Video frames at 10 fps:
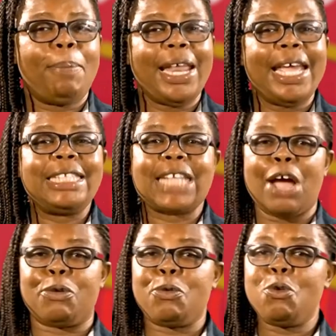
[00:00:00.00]
place
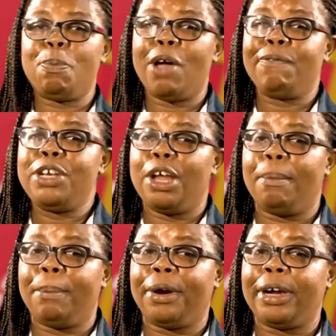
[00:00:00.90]
a group of
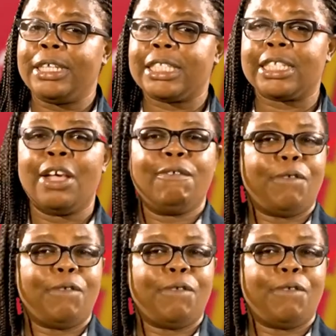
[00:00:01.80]
numbers